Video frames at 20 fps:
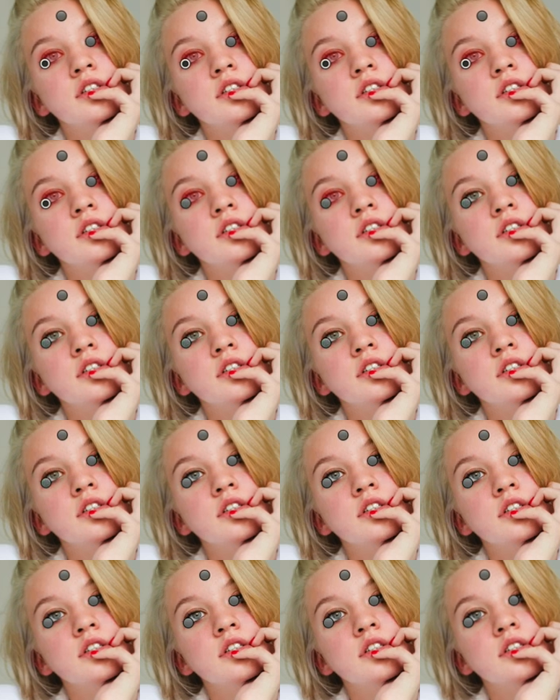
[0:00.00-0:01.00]

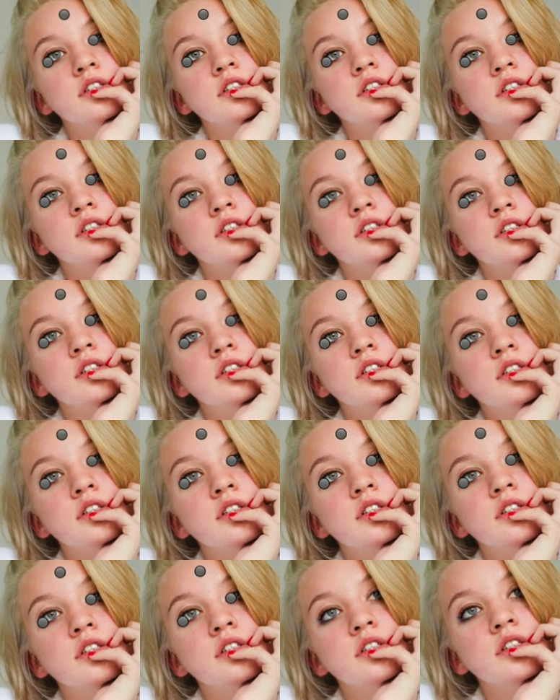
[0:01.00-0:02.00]

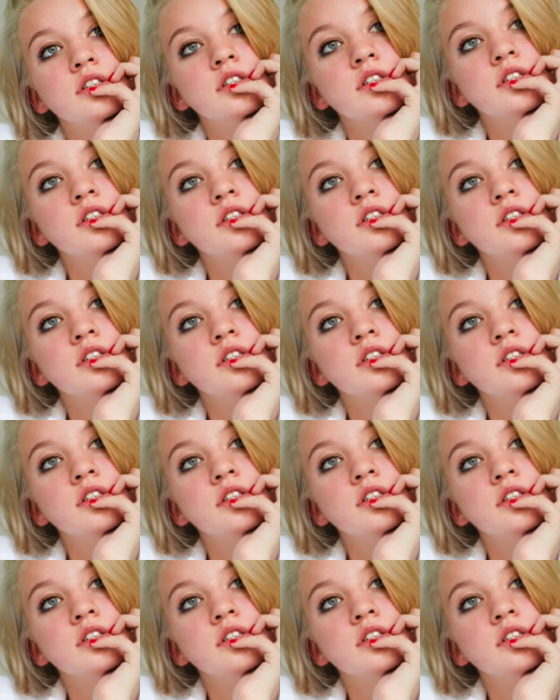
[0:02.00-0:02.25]
No one is speaking in this clip.